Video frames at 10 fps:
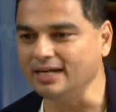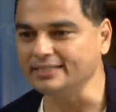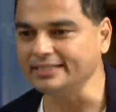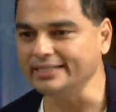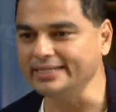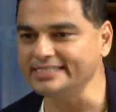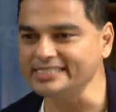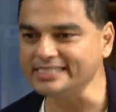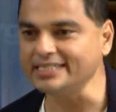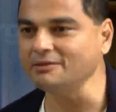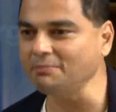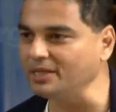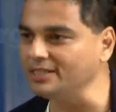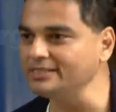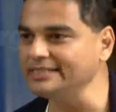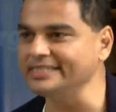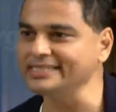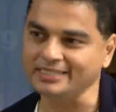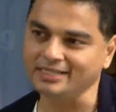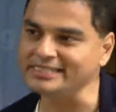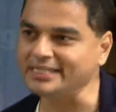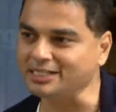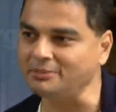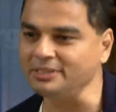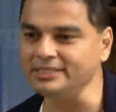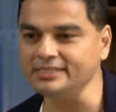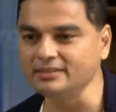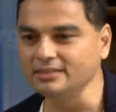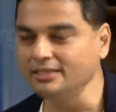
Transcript: I think existing players, existing listed companies,